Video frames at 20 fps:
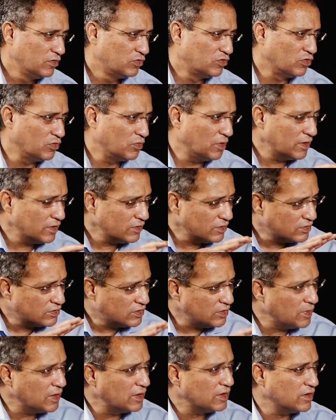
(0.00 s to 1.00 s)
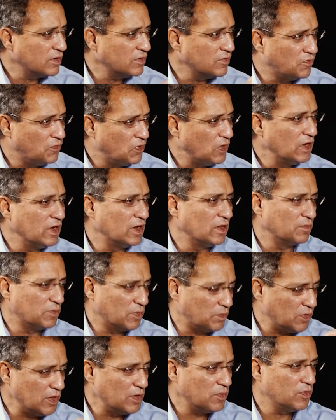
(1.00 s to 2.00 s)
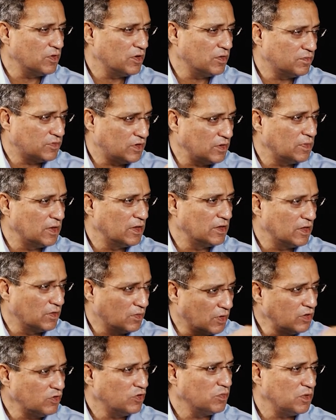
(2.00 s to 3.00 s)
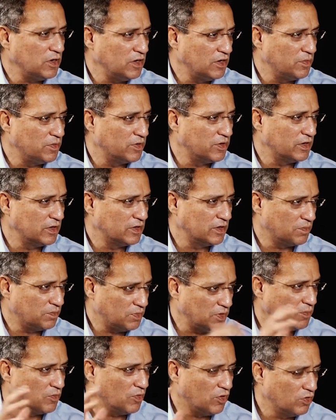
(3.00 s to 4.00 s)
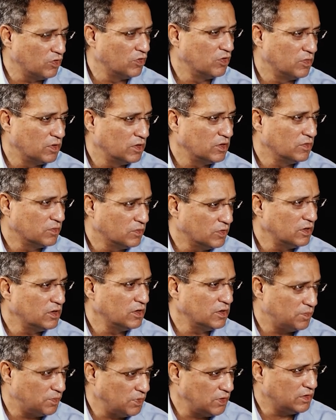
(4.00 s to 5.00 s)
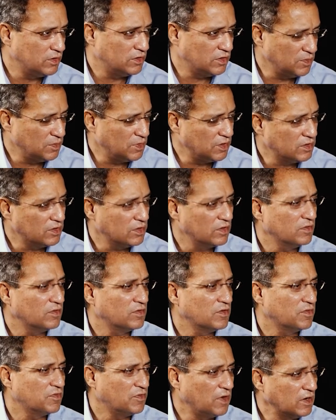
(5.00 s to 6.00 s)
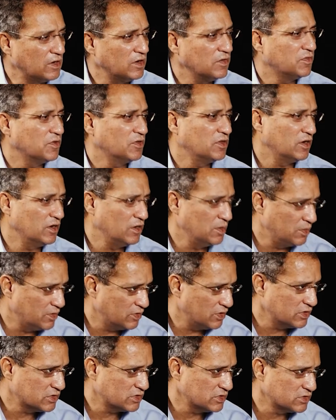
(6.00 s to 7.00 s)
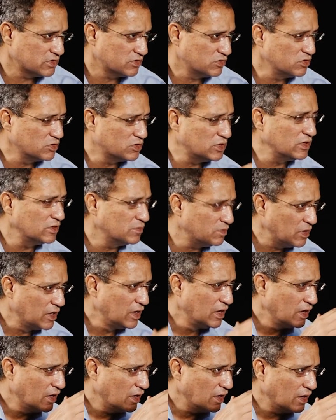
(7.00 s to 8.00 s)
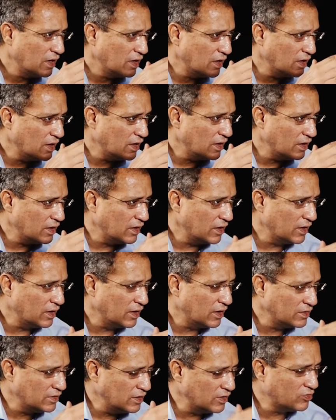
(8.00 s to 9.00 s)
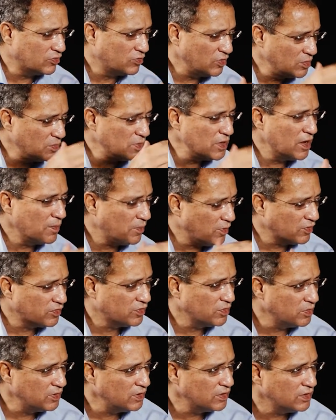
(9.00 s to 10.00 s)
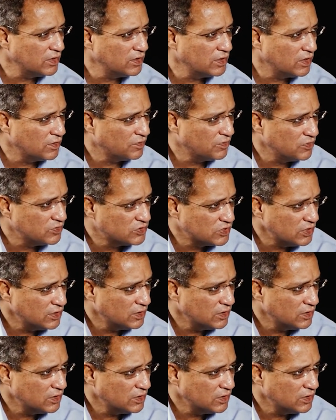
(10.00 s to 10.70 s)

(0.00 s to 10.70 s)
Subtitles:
So what is the Tibetan feeling? The people of Tibet, they want to be liberated. All over the world, the Tibetans are fighting for their liberations. Do you think this will be a possibility in the future?